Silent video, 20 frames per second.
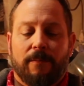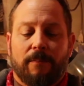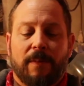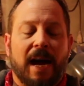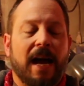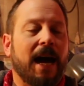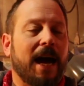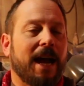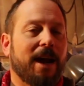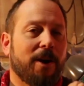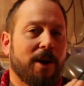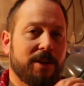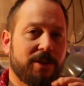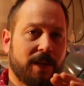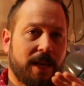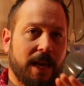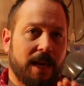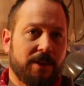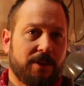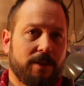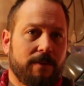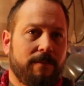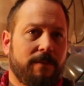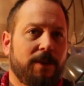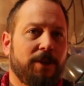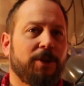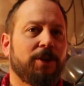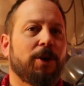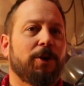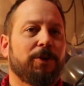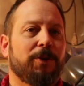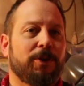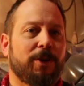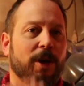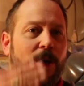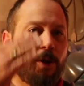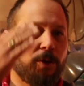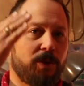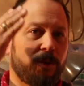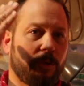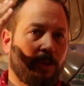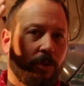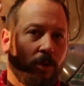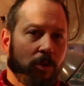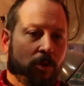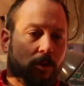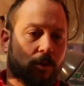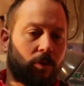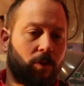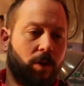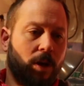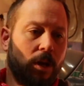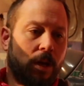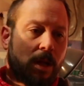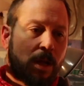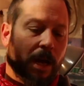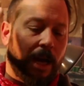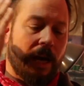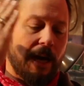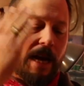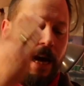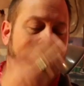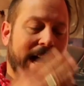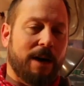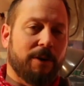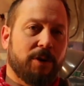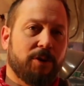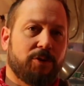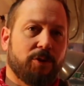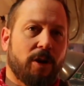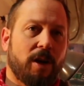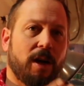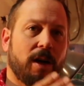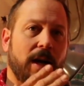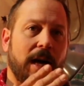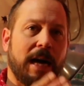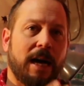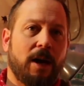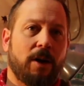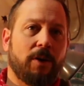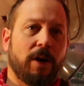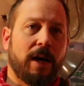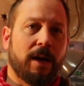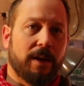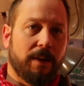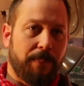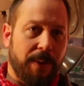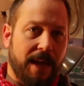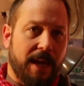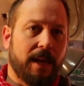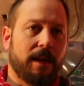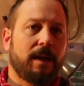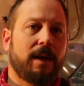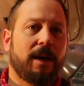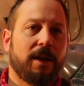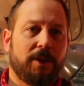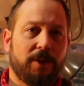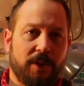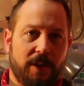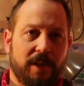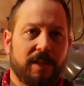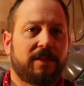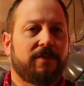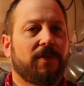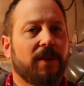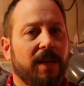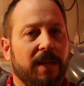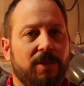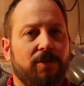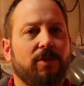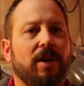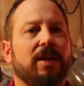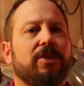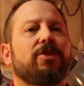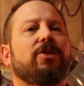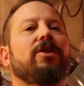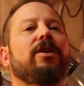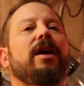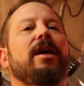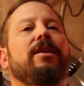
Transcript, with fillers: my higher education, you know, you go through how to draw, how to paint, how to do, it's very structured.